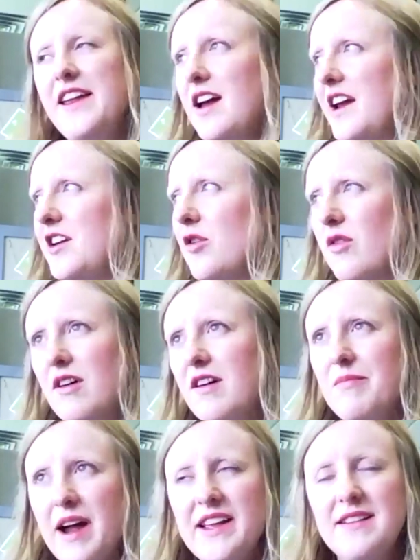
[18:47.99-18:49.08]
I know
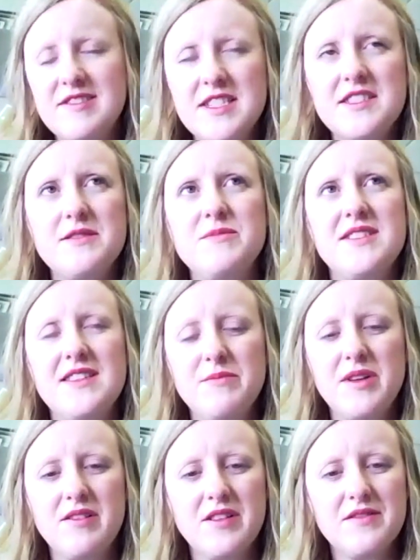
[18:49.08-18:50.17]
my system is in the
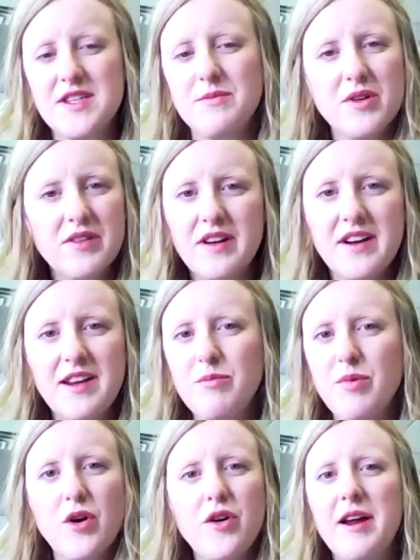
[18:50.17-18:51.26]
middle of summer learning,
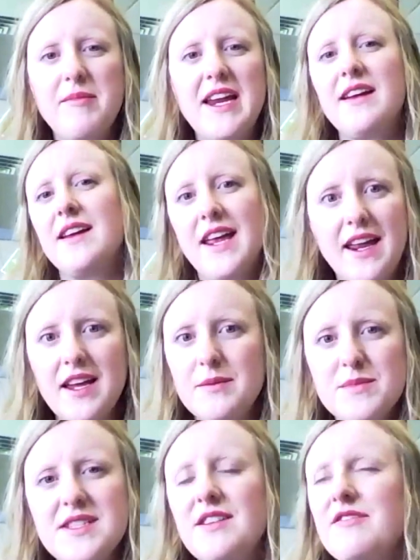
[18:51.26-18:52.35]
programming and
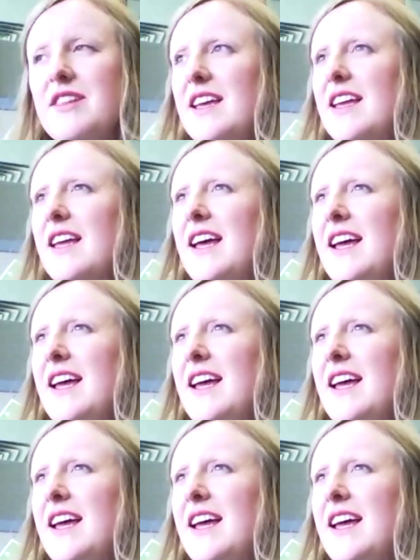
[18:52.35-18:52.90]
camps and everything.